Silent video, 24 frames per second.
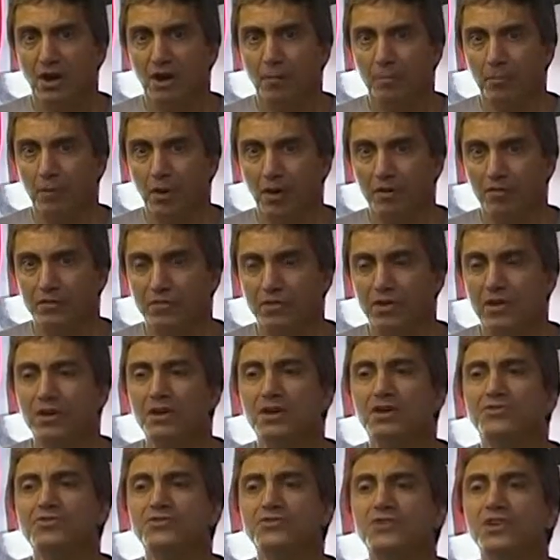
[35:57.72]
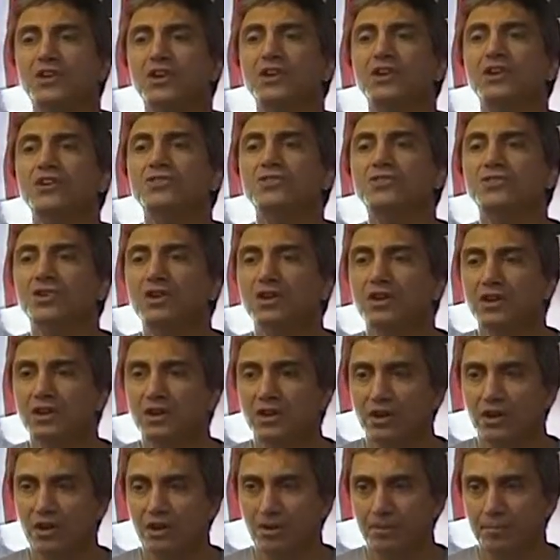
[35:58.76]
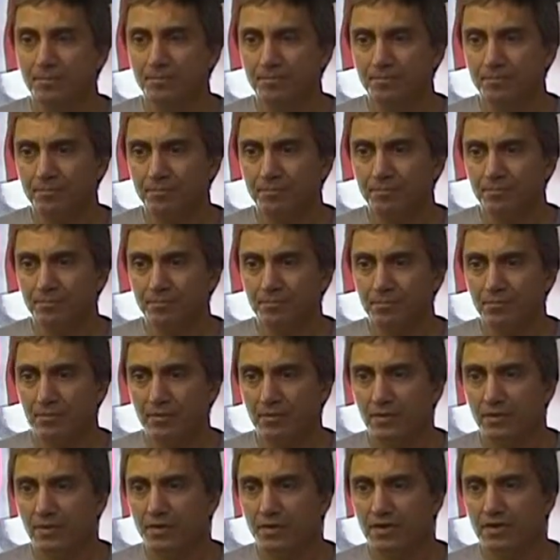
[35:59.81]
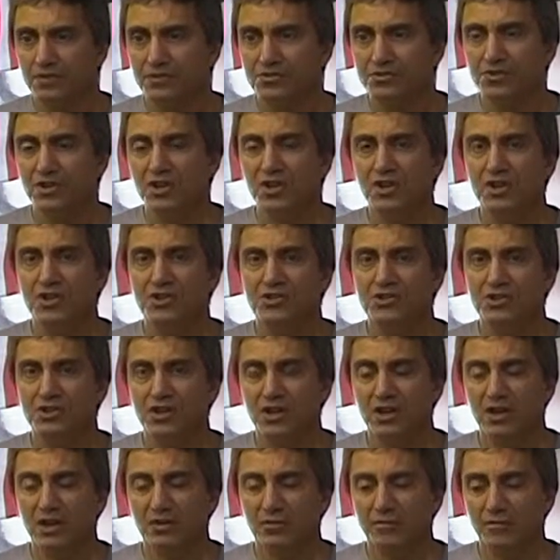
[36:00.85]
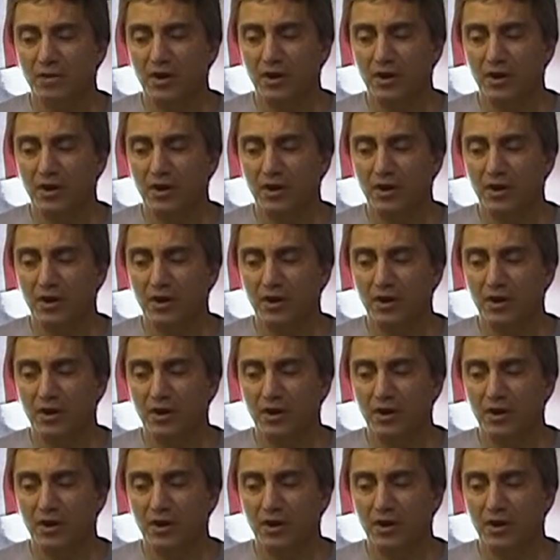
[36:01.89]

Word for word: above the CDC, um, uh, CDC and the federal. CDC and the exactly.